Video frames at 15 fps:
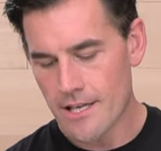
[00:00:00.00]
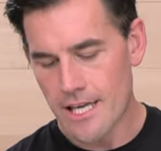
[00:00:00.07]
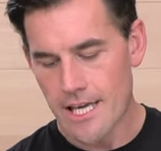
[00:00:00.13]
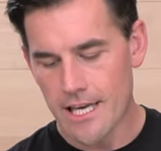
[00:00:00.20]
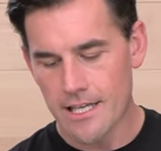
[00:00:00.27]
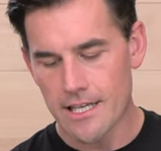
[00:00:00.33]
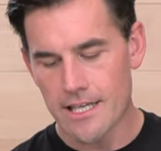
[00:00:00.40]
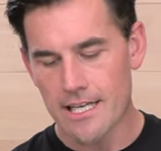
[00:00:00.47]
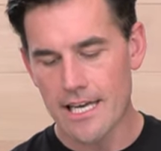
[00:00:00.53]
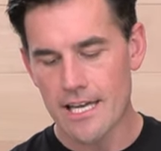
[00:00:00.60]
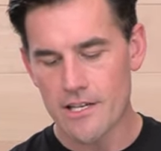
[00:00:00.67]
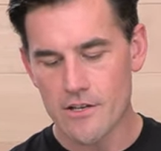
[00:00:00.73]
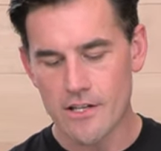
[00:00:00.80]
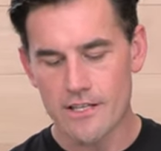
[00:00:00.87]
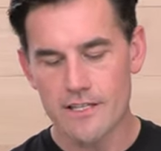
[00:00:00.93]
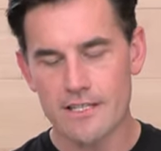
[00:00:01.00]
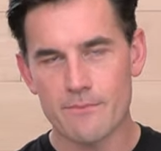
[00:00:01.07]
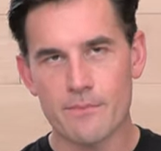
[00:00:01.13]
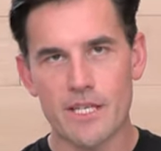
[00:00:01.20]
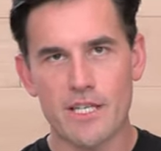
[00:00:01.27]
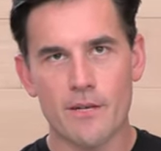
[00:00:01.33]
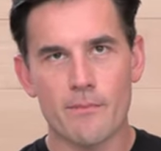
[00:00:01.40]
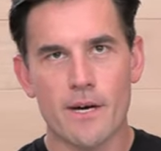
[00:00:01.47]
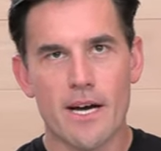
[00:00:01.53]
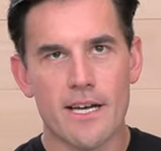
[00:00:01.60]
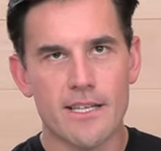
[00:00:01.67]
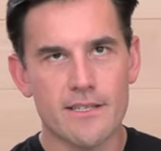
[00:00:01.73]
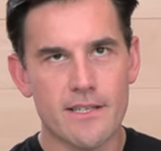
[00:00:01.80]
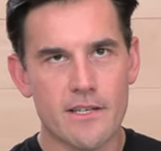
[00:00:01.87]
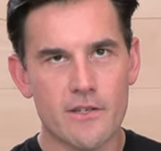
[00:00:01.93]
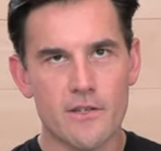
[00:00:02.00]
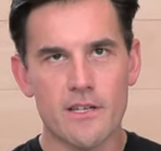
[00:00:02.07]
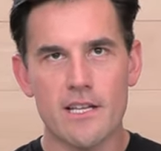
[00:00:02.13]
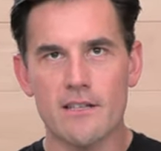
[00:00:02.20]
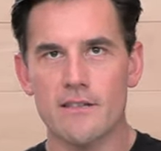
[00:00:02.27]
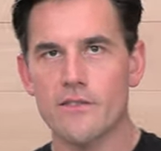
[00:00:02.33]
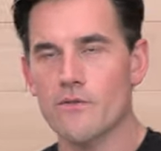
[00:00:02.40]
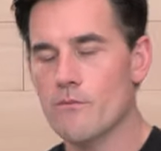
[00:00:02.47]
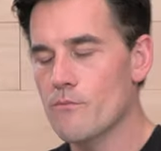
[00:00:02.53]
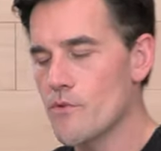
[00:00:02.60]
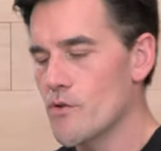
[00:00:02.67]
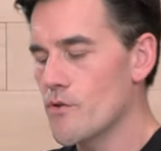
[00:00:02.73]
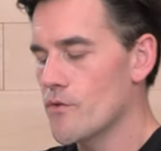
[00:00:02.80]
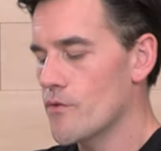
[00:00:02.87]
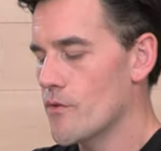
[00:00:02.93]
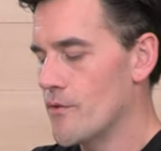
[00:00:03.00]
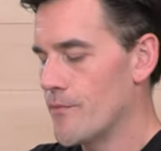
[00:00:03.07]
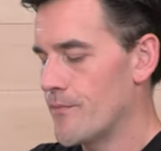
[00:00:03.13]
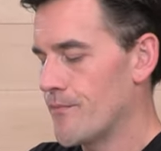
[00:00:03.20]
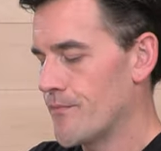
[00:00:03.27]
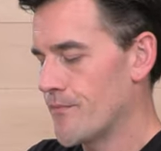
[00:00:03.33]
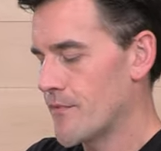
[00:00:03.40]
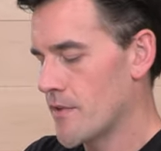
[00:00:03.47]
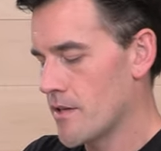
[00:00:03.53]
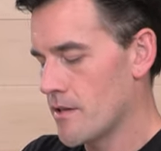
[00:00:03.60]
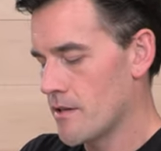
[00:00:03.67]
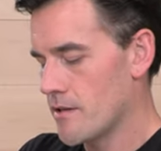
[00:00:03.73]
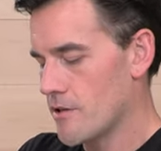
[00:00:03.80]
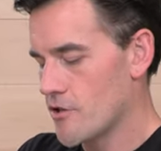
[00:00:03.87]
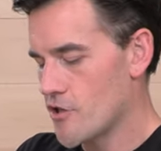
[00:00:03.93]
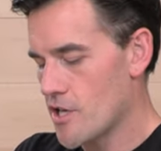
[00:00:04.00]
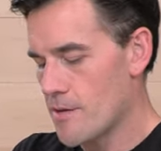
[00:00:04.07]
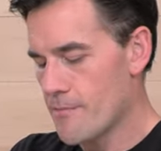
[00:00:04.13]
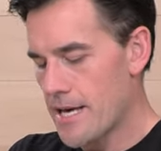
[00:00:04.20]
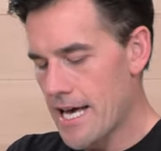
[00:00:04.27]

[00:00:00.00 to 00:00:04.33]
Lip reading: And again, you get the speaker pockets underneath. Let's remove cheek